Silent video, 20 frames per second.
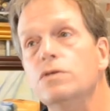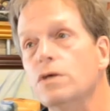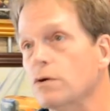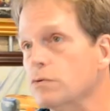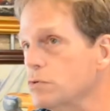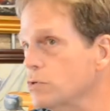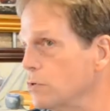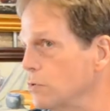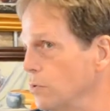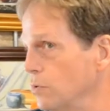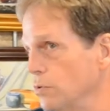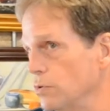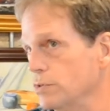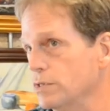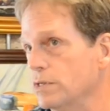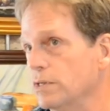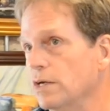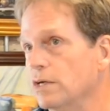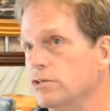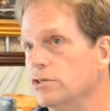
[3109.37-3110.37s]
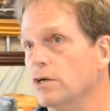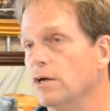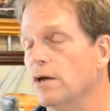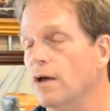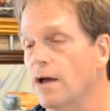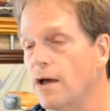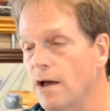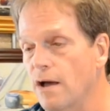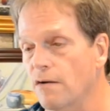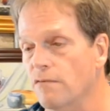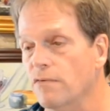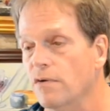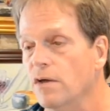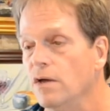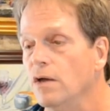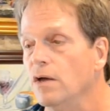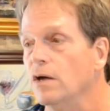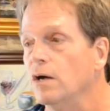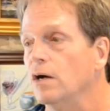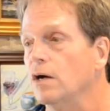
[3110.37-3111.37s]
those tools that you
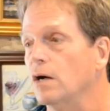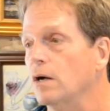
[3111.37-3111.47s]
have.